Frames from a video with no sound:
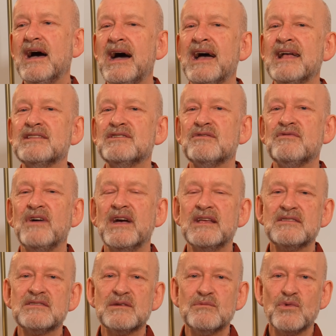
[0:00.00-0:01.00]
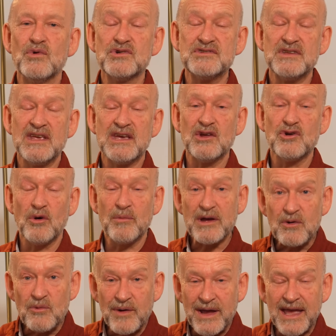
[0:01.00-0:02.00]
and to find the most
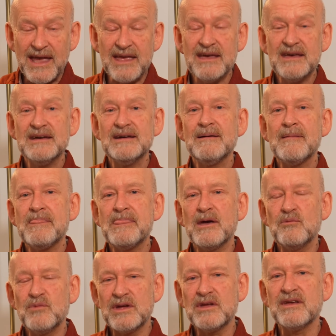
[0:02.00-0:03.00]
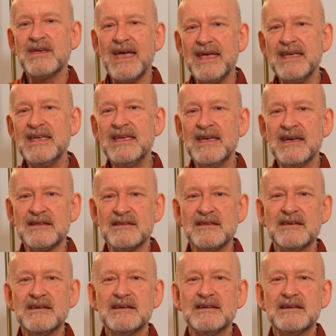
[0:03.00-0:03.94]
economic way that we could get Ian